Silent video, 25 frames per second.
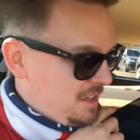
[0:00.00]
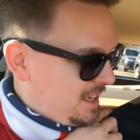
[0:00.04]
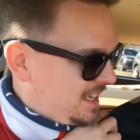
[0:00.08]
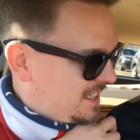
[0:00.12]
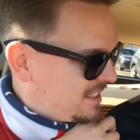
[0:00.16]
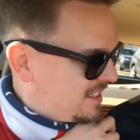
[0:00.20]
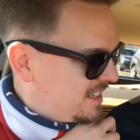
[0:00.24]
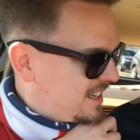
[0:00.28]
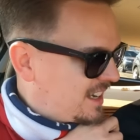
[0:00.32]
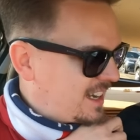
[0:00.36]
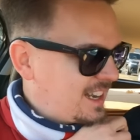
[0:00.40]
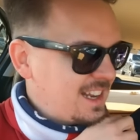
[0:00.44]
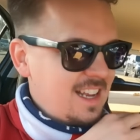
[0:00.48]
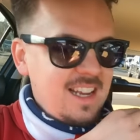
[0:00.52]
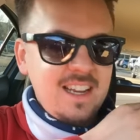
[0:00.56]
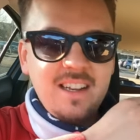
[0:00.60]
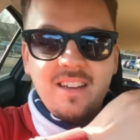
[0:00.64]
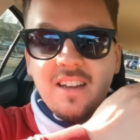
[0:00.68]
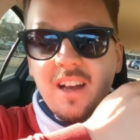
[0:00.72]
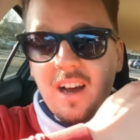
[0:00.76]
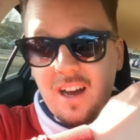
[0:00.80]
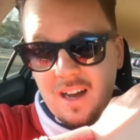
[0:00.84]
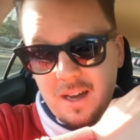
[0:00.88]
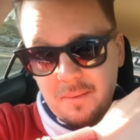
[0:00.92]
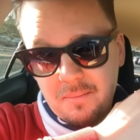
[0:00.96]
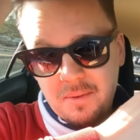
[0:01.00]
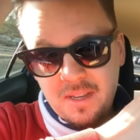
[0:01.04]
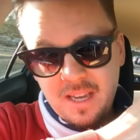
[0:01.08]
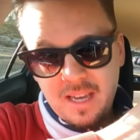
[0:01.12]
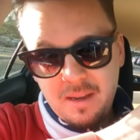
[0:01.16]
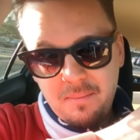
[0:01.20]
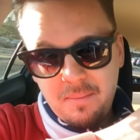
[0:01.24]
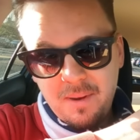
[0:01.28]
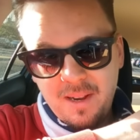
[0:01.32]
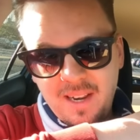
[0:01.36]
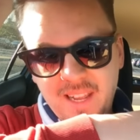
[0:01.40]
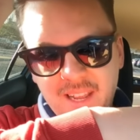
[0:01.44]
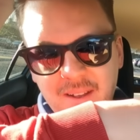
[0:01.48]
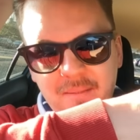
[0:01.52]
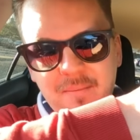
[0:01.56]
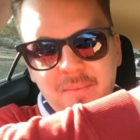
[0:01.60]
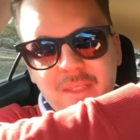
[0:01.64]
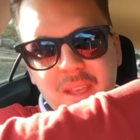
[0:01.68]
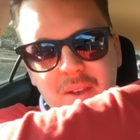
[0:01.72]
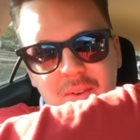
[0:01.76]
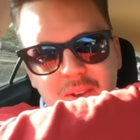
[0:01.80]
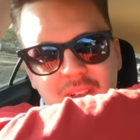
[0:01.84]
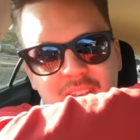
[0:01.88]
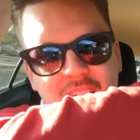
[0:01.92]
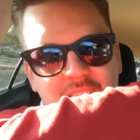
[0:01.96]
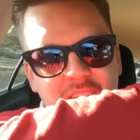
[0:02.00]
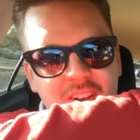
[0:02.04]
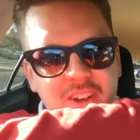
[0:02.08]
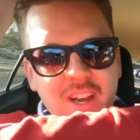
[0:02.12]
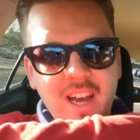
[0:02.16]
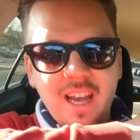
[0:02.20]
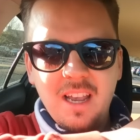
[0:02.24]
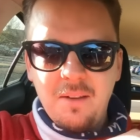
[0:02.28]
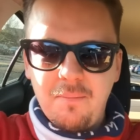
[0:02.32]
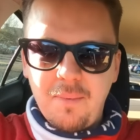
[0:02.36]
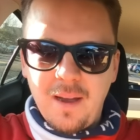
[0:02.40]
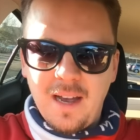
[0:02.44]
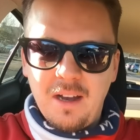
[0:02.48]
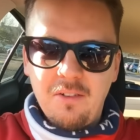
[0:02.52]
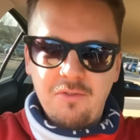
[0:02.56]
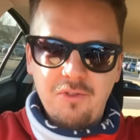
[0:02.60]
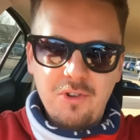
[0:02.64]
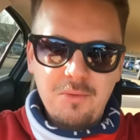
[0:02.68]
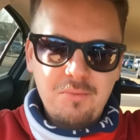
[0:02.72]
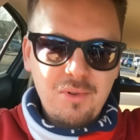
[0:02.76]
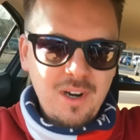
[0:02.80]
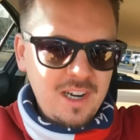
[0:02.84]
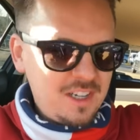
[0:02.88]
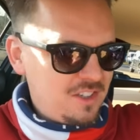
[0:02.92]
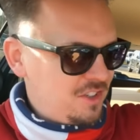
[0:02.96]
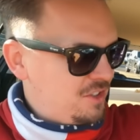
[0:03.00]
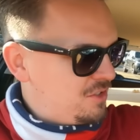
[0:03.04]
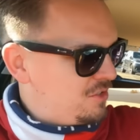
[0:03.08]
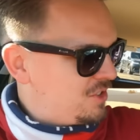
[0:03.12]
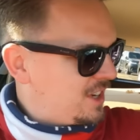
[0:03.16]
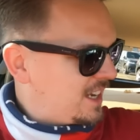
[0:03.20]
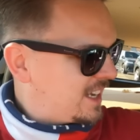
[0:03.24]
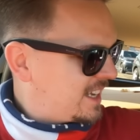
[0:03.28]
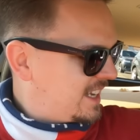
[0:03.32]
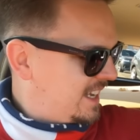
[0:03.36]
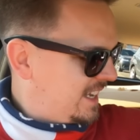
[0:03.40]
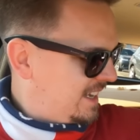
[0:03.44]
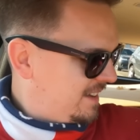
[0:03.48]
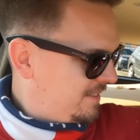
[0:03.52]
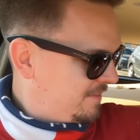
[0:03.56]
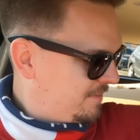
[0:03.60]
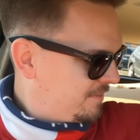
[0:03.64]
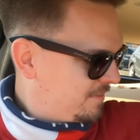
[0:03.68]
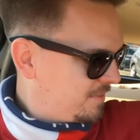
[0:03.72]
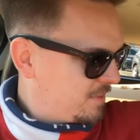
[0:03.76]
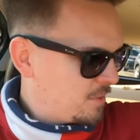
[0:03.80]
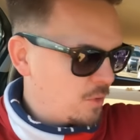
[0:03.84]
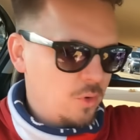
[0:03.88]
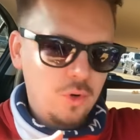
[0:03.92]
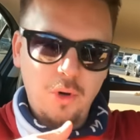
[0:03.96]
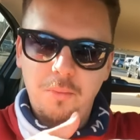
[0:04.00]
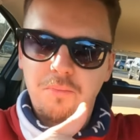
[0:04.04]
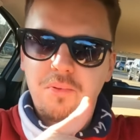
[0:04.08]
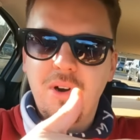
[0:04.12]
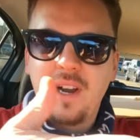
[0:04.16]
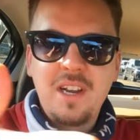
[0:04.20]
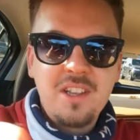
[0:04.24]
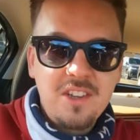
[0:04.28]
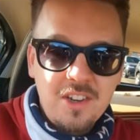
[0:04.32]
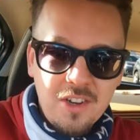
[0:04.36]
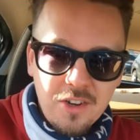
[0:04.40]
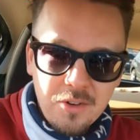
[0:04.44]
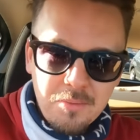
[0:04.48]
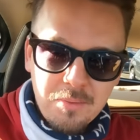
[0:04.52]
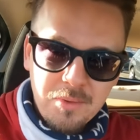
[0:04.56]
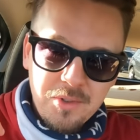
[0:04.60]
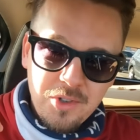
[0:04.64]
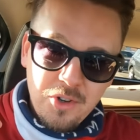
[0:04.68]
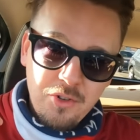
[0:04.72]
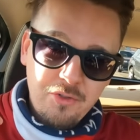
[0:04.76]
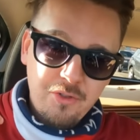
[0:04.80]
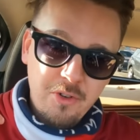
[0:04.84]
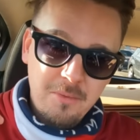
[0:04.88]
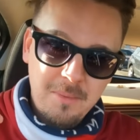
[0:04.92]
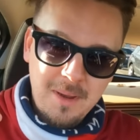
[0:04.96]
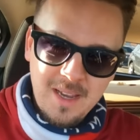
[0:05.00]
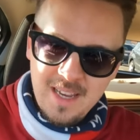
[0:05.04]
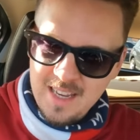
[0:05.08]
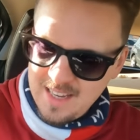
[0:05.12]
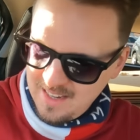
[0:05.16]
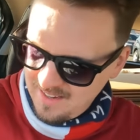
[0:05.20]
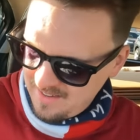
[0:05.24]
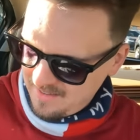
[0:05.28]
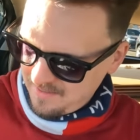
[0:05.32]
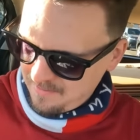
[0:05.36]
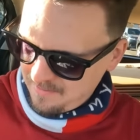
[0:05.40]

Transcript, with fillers: nice and clean, I'm keeping it. There we go, eight pounds for a brand new jacket. Well, not brand new, new for me.